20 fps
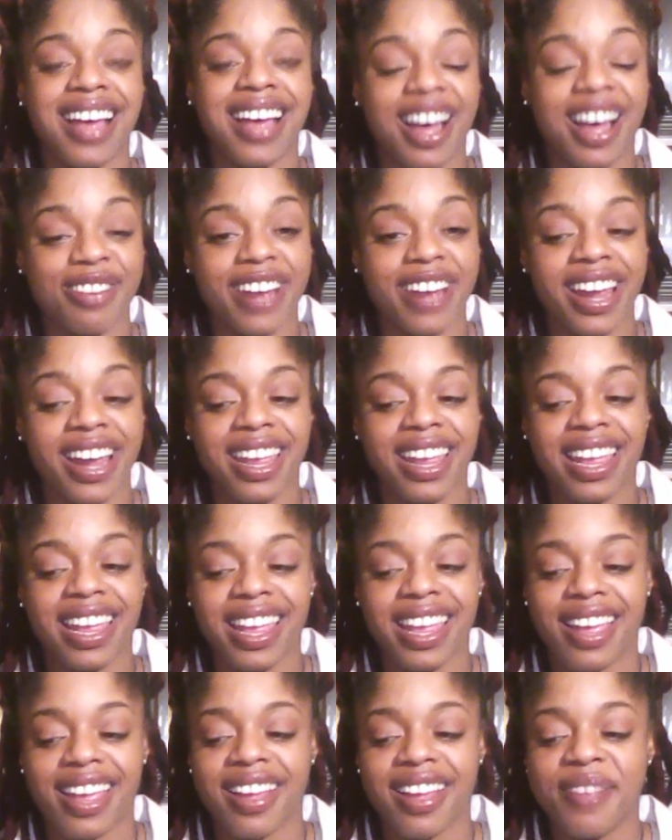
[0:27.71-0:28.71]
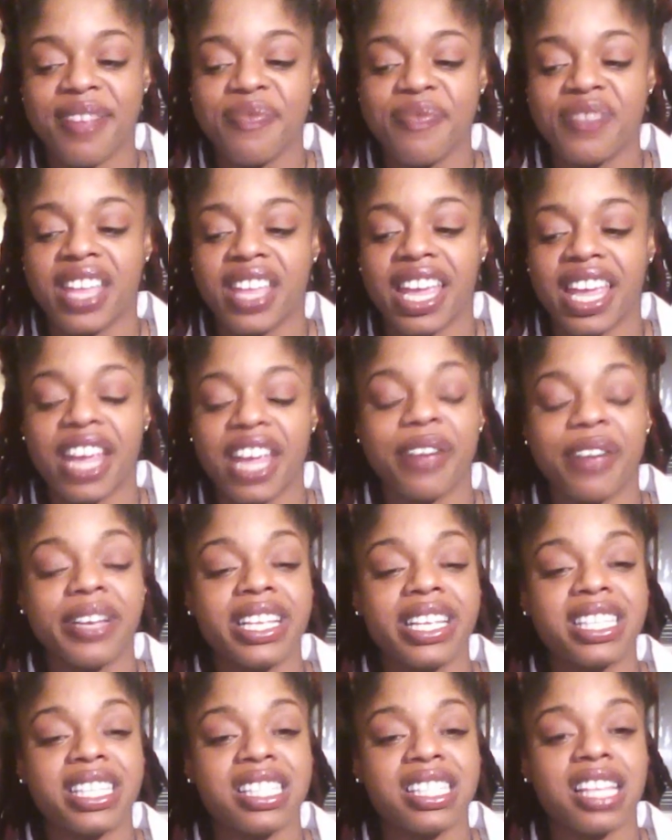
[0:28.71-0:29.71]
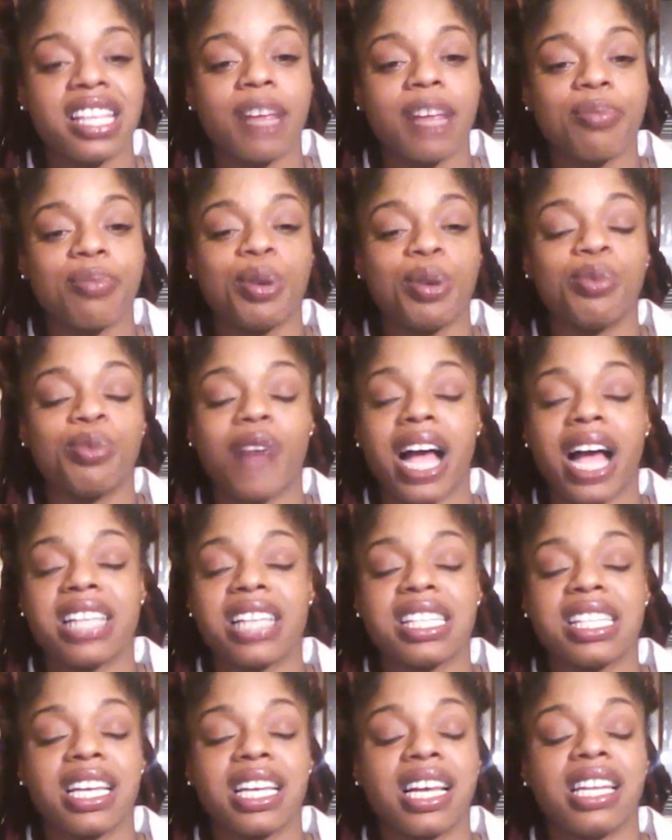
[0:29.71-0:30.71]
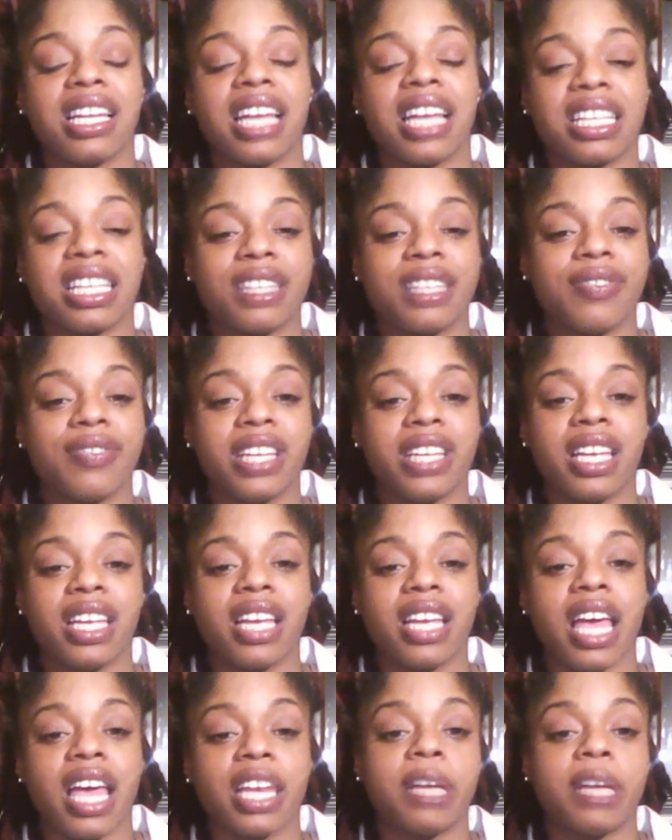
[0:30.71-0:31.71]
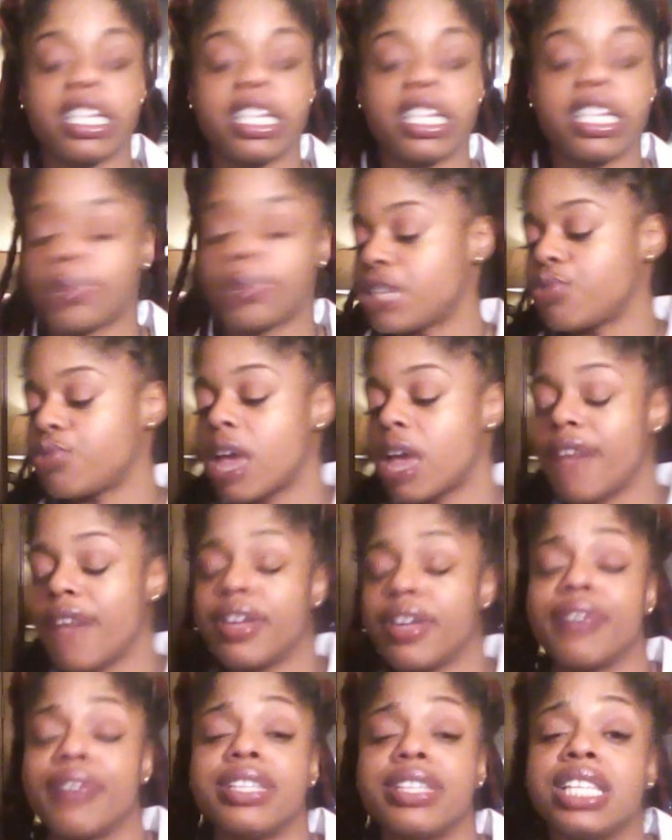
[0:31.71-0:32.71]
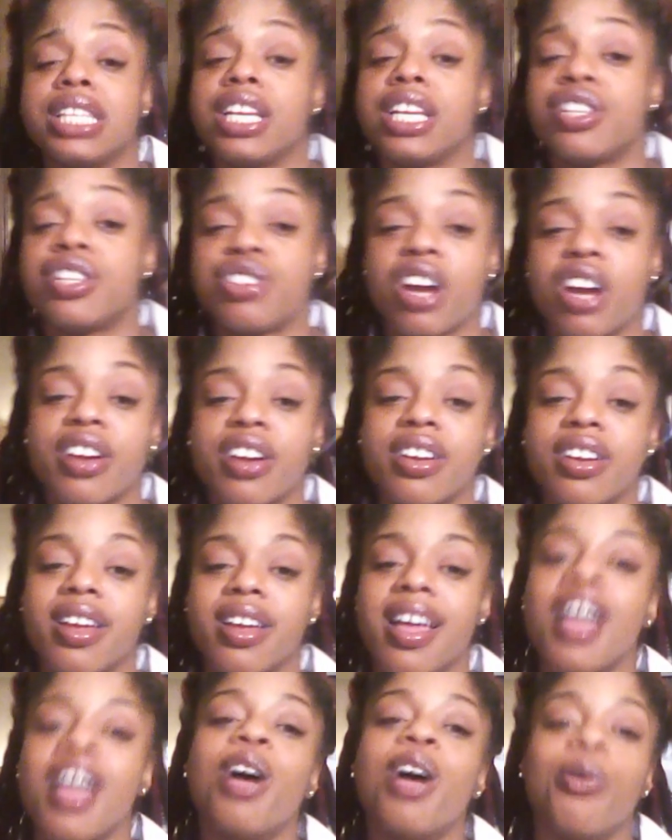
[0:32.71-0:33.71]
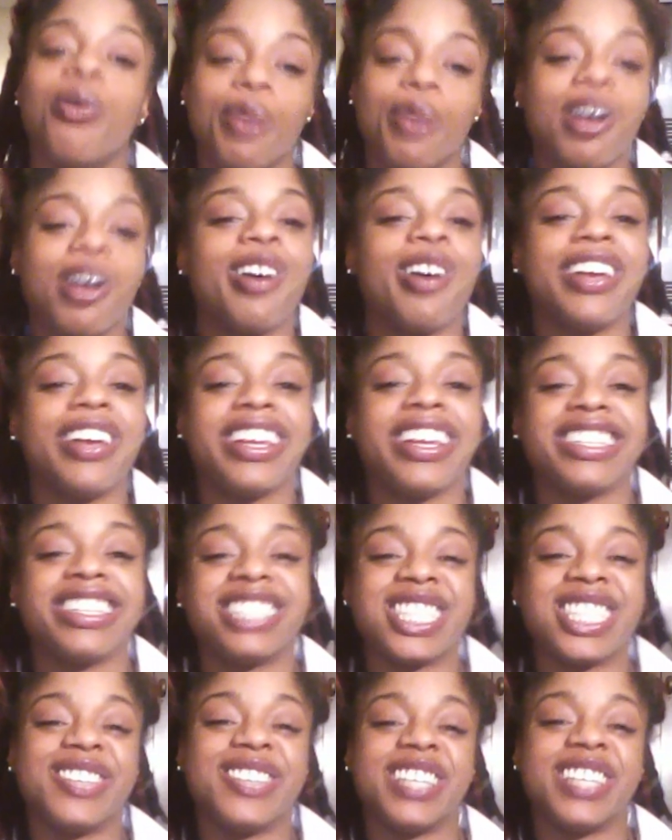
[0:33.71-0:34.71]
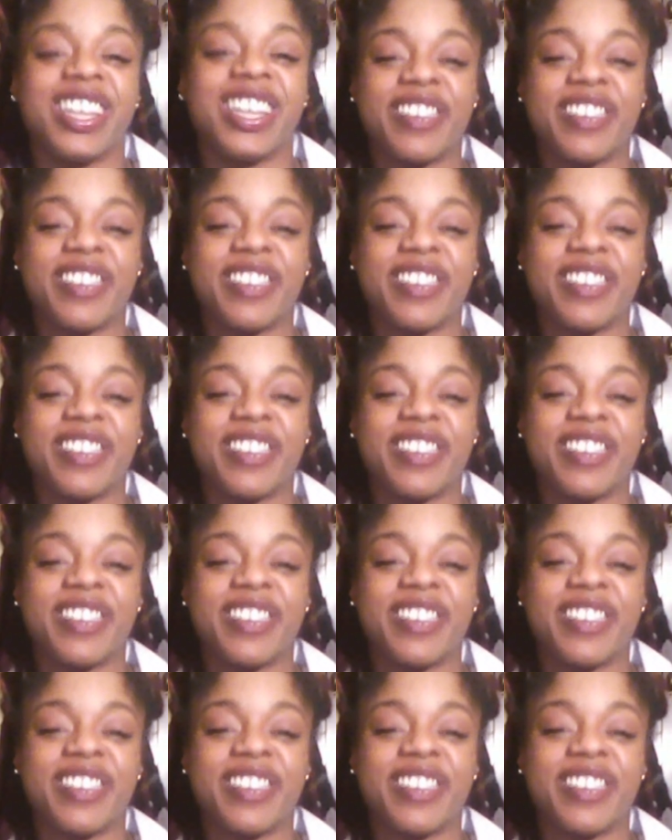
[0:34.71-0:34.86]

All right, Aries, sun, moon, rising, collectively, any placement that you have Aries in your chart, we're gonna get into it.